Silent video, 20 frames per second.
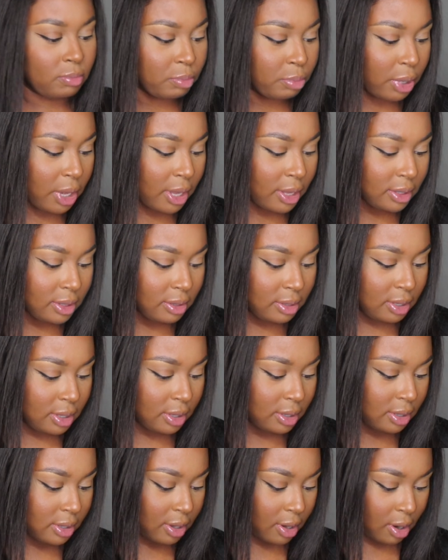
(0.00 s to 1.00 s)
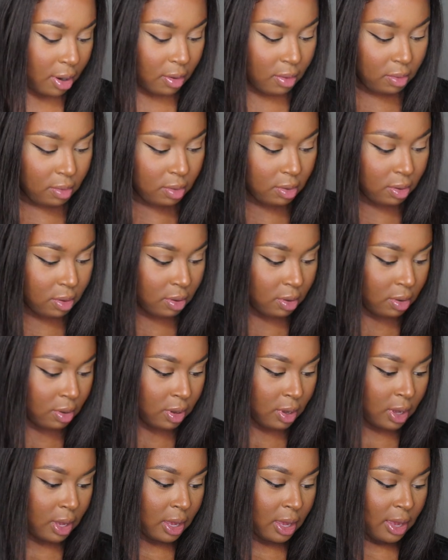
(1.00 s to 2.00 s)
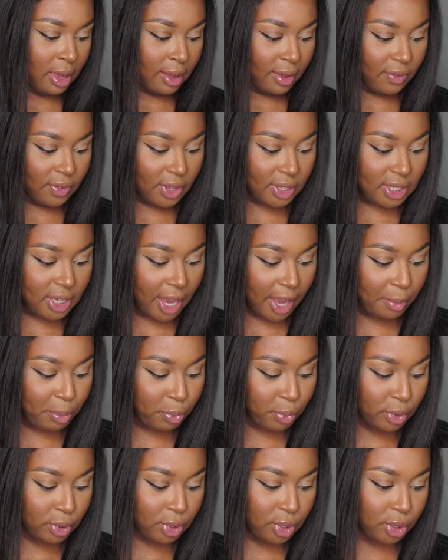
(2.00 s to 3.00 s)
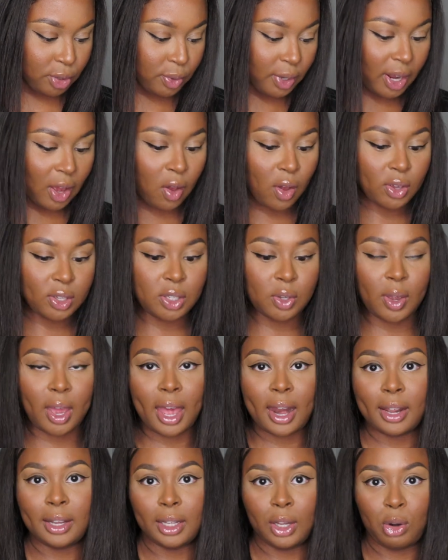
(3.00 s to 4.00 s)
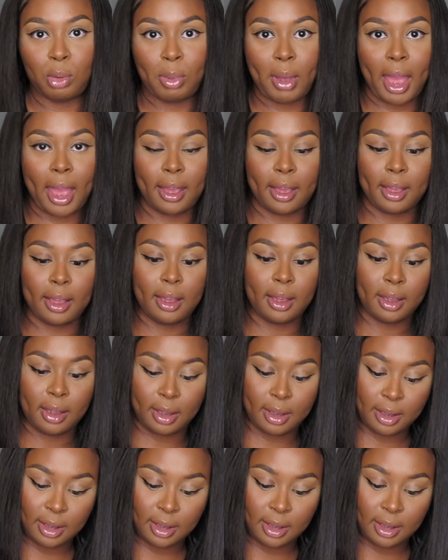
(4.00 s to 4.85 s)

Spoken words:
But, you know, the tape will do, and it also got a little baggie.